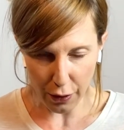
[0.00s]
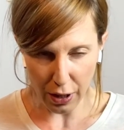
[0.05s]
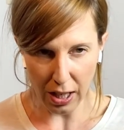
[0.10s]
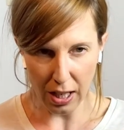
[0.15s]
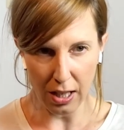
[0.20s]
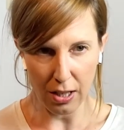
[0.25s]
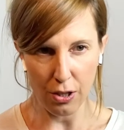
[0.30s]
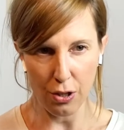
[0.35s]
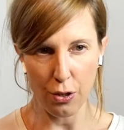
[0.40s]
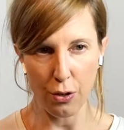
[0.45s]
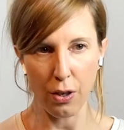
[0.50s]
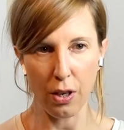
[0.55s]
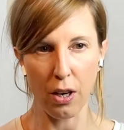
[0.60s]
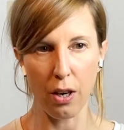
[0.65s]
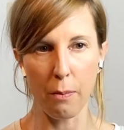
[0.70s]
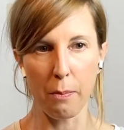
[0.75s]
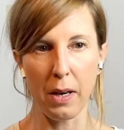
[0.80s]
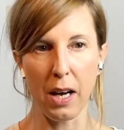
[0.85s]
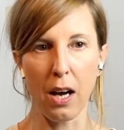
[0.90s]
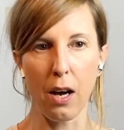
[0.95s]
in to
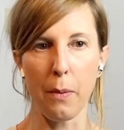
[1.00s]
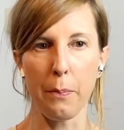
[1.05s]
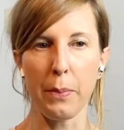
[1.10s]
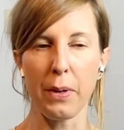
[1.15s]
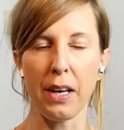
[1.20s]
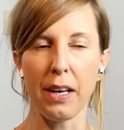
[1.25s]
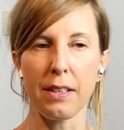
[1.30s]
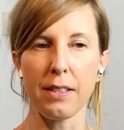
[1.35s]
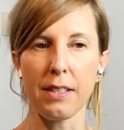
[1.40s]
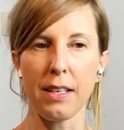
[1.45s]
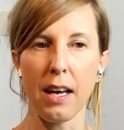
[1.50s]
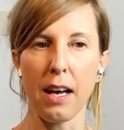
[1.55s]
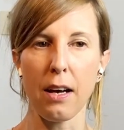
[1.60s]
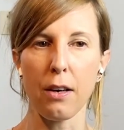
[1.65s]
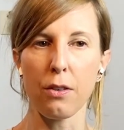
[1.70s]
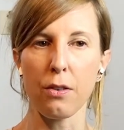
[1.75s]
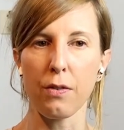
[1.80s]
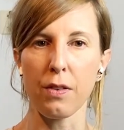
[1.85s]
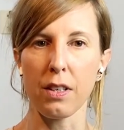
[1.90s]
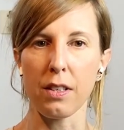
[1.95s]
come up and
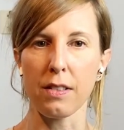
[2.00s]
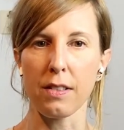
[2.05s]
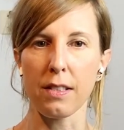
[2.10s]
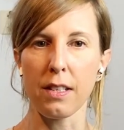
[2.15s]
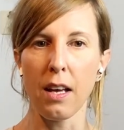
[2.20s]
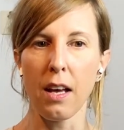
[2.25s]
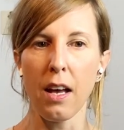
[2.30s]
out of this.